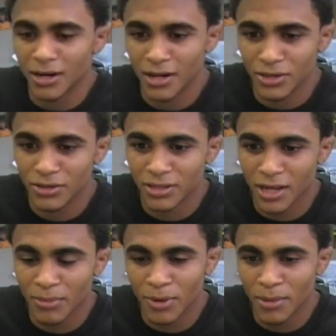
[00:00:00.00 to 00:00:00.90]
like, you say,
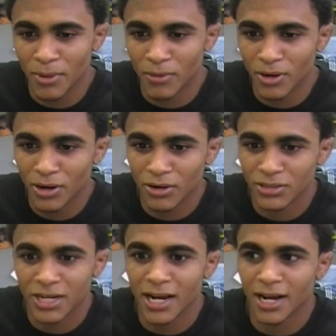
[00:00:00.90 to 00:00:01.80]
like, mom, I want to go to
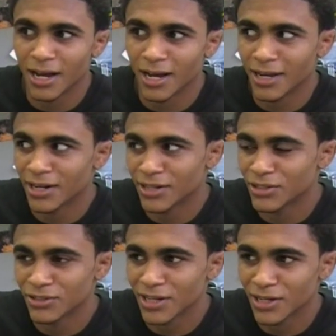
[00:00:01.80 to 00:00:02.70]
China and
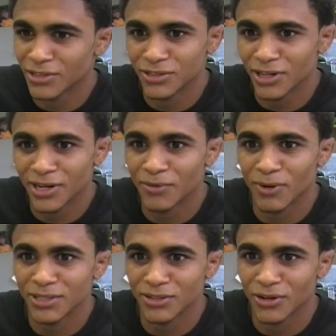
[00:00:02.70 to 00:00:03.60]
just, like, study and
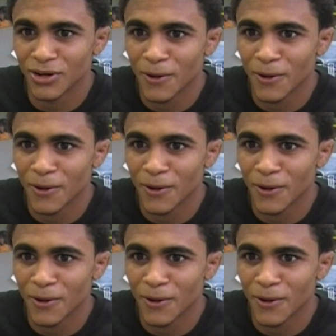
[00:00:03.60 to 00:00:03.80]
wrestle